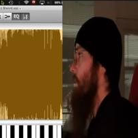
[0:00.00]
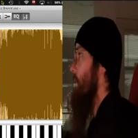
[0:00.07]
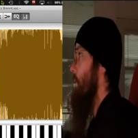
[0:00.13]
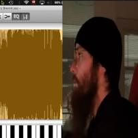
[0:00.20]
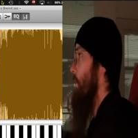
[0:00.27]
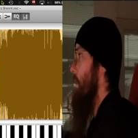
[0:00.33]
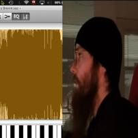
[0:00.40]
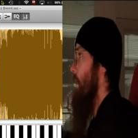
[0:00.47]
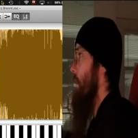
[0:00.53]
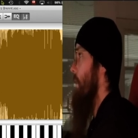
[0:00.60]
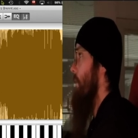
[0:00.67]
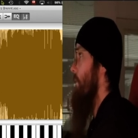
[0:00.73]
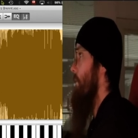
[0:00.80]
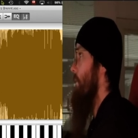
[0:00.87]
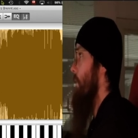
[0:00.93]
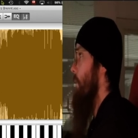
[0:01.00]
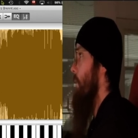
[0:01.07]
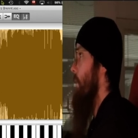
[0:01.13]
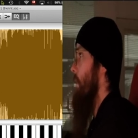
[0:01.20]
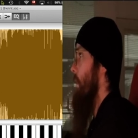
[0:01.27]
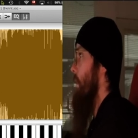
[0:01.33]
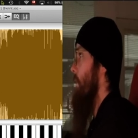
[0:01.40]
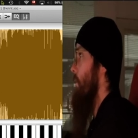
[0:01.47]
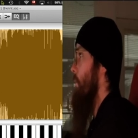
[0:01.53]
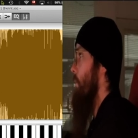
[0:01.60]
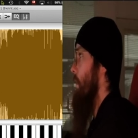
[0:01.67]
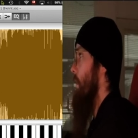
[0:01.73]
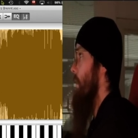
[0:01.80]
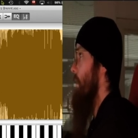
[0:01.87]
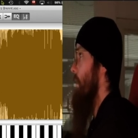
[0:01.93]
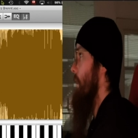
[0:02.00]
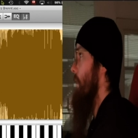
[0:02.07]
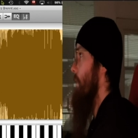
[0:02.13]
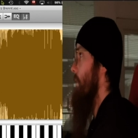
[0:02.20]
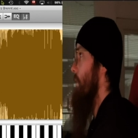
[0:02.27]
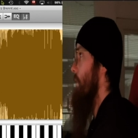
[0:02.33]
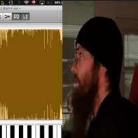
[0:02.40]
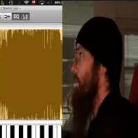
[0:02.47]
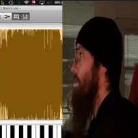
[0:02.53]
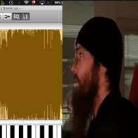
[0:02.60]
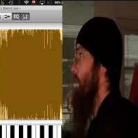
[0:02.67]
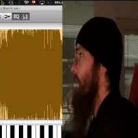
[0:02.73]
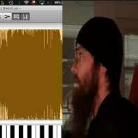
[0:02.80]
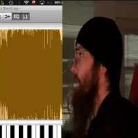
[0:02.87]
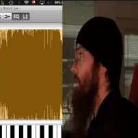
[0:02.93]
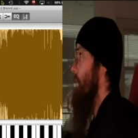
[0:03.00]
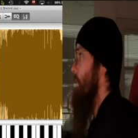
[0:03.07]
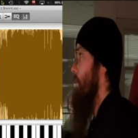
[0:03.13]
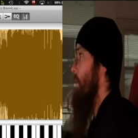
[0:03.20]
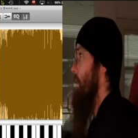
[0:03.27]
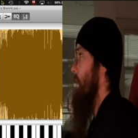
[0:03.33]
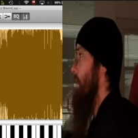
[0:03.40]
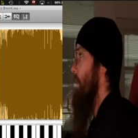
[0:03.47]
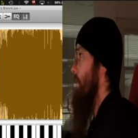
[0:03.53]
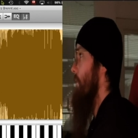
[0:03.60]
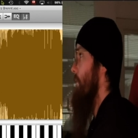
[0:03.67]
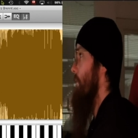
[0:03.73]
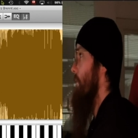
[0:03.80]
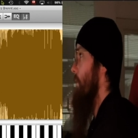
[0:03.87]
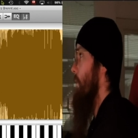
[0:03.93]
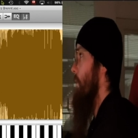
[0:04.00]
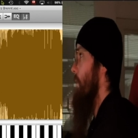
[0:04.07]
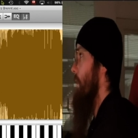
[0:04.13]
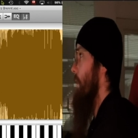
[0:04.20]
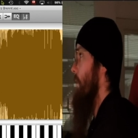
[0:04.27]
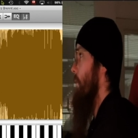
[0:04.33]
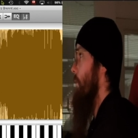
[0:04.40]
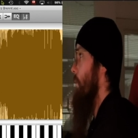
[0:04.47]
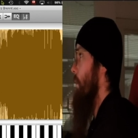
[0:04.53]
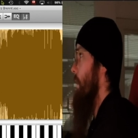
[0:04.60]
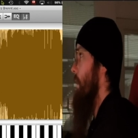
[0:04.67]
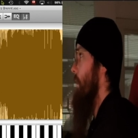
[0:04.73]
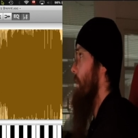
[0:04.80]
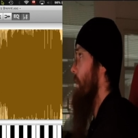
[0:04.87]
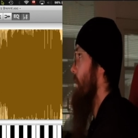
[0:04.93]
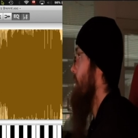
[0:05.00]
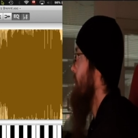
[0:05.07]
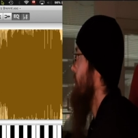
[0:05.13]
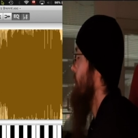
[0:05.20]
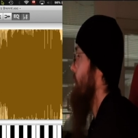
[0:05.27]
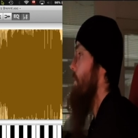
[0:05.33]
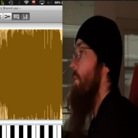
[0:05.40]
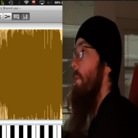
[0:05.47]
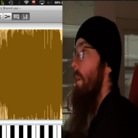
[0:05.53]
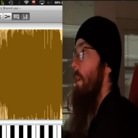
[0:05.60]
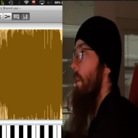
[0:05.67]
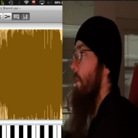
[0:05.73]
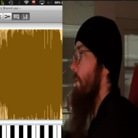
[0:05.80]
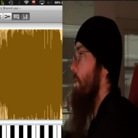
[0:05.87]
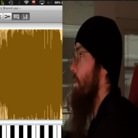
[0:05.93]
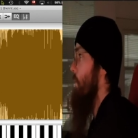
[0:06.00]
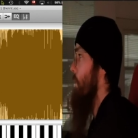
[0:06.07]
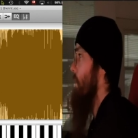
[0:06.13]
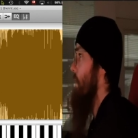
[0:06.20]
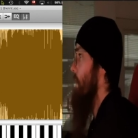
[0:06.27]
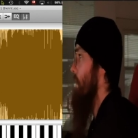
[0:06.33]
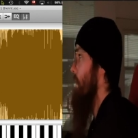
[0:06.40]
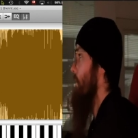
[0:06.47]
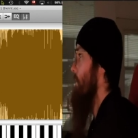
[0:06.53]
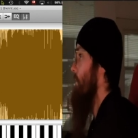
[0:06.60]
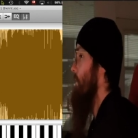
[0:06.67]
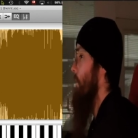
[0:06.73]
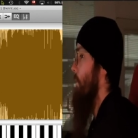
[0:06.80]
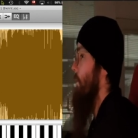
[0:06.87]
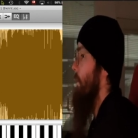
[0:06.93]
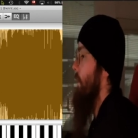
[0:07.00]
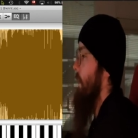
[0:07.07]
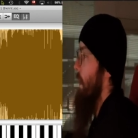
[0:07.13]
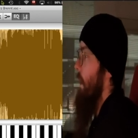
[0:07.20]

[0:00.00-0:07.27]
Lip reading: 3 and 4 and the 1 and 2 and 3 and 4 and 1 and 2 and 3 and 4.